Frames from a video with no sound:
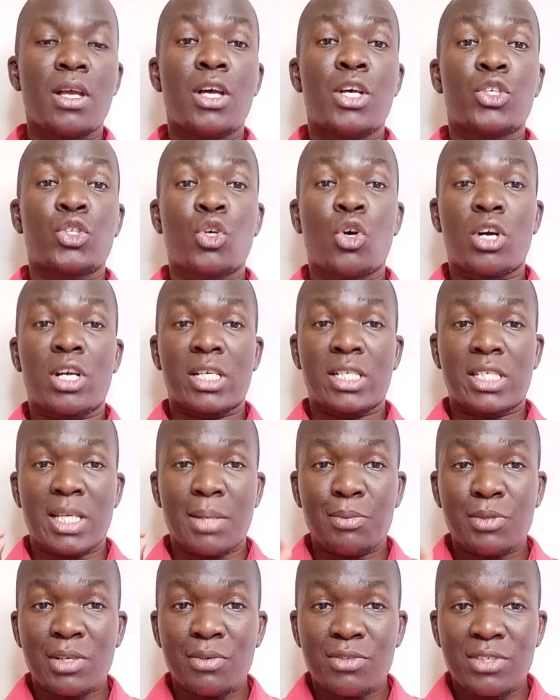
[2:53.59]
So
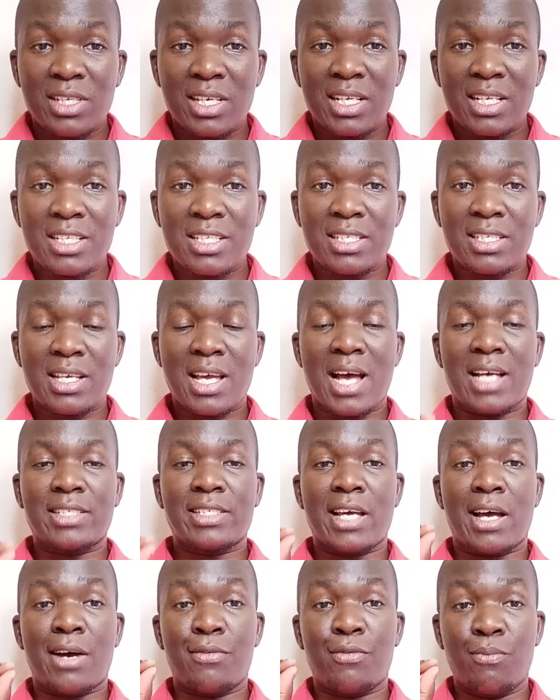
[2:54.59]
receptive skills, as
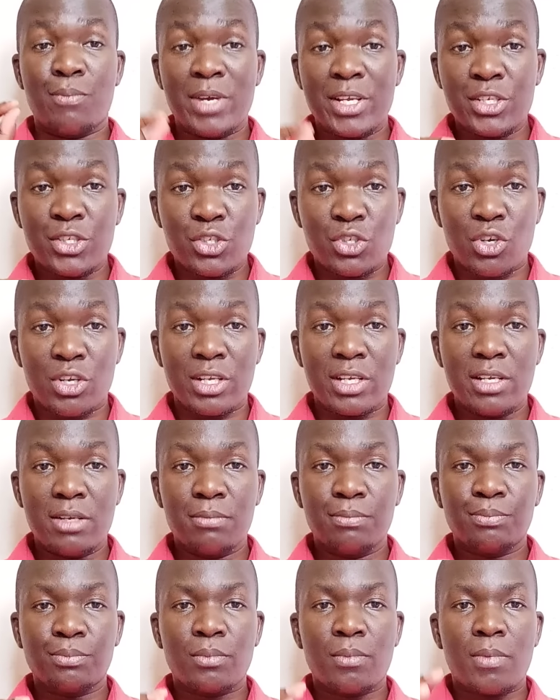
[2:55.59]
I've mentioned,
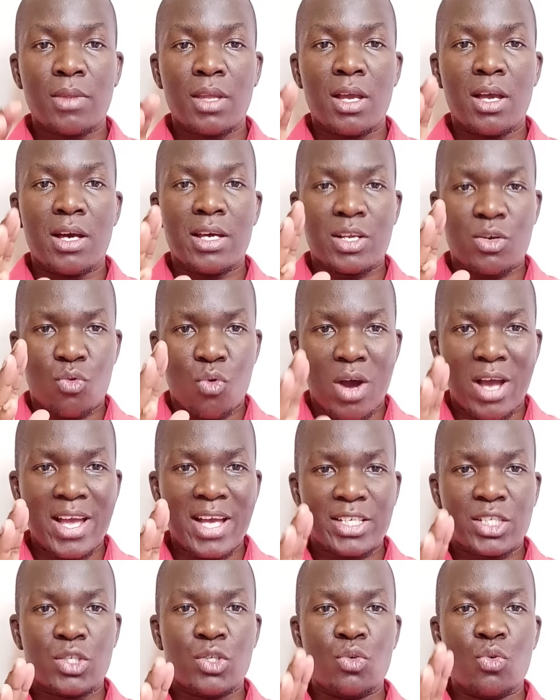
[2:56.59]

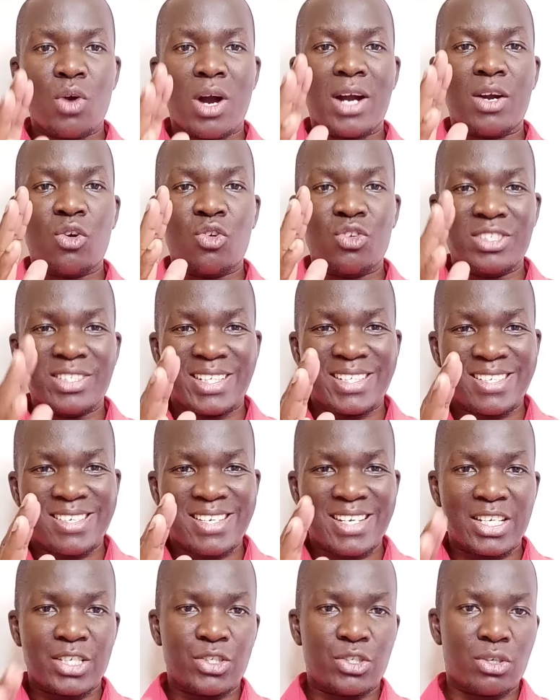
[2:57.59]
requires your
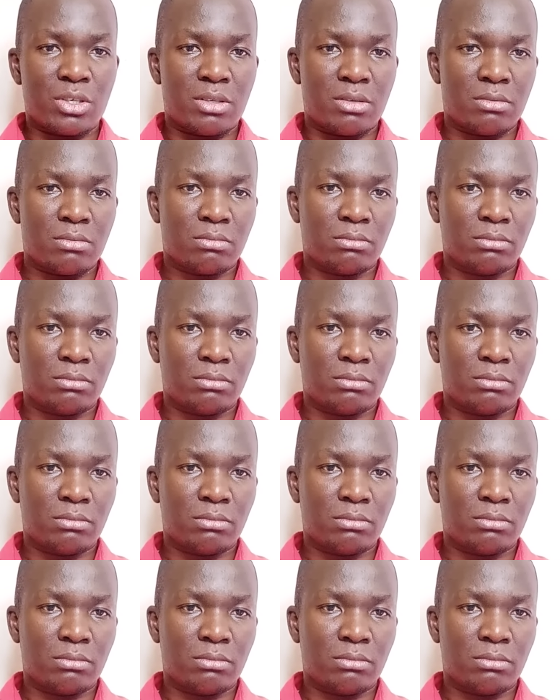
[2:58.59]
concentration,